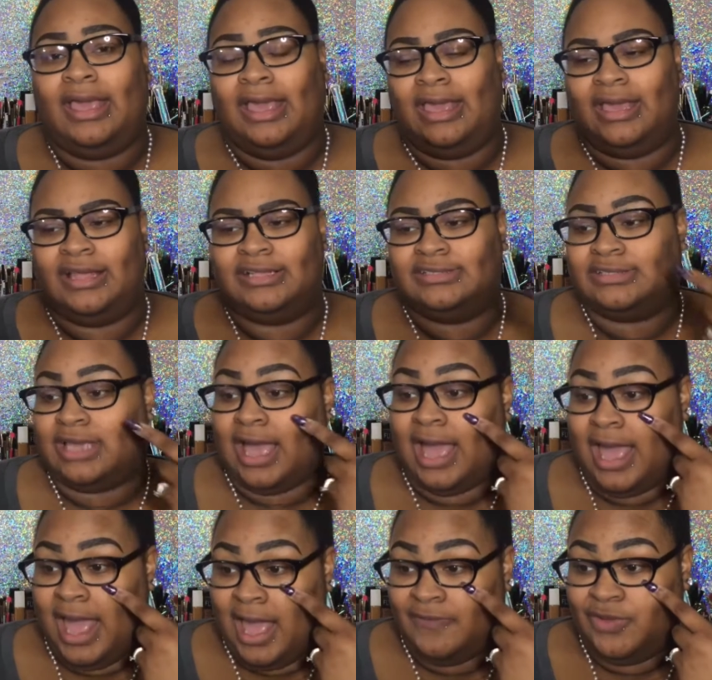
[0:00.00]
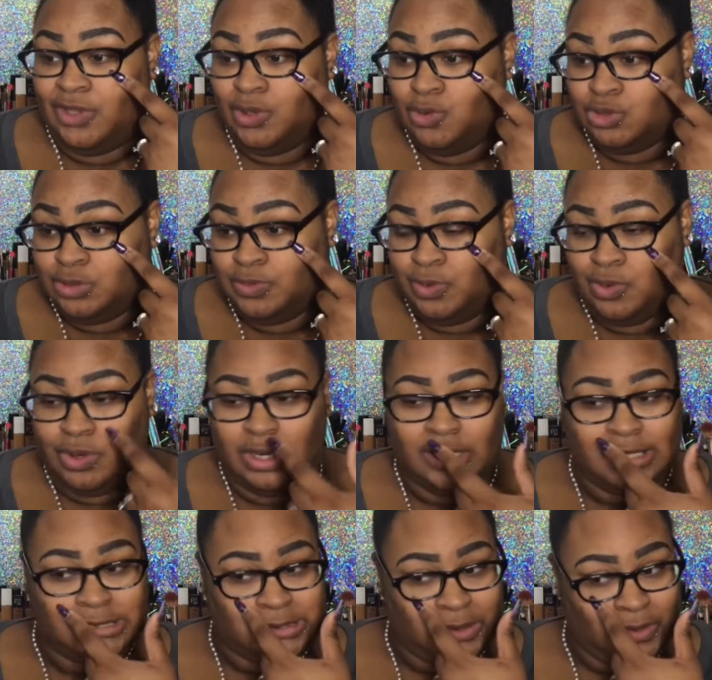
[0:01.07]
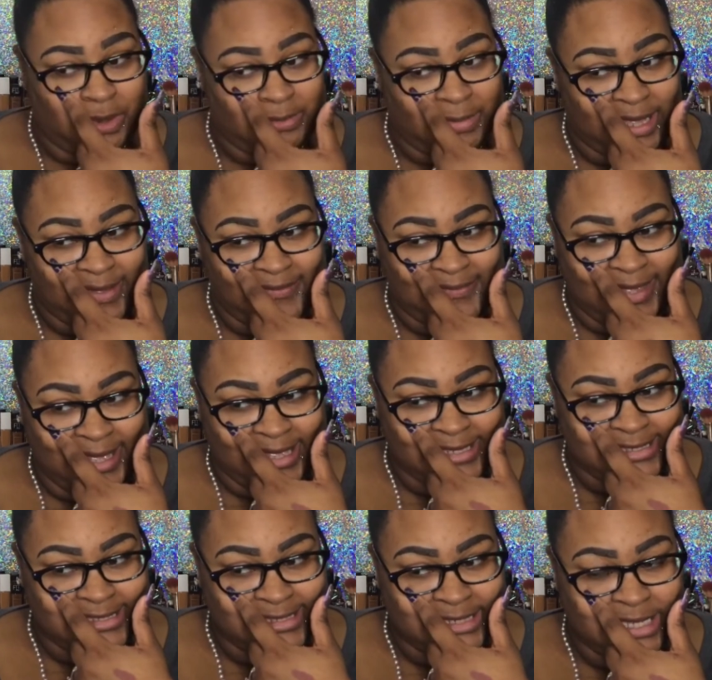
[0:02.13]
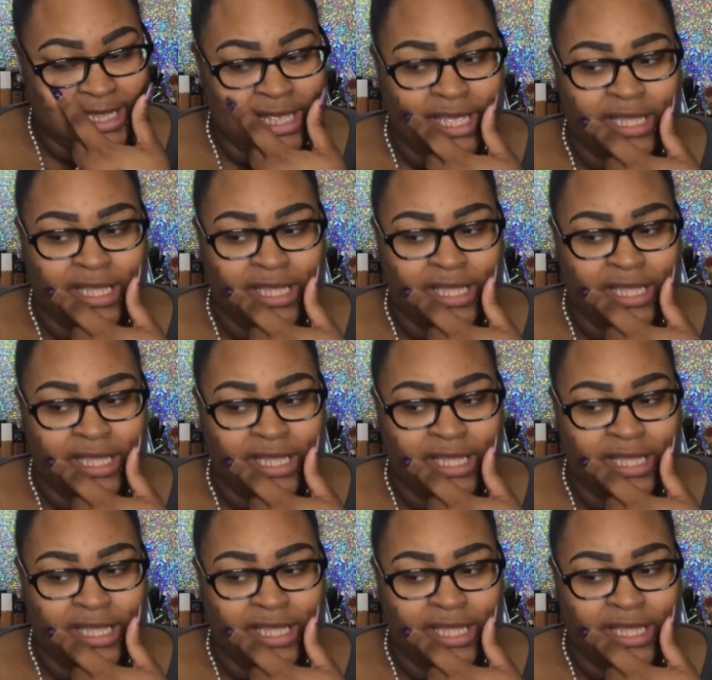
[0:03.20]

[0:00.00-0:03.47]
And I have huge pores on my face.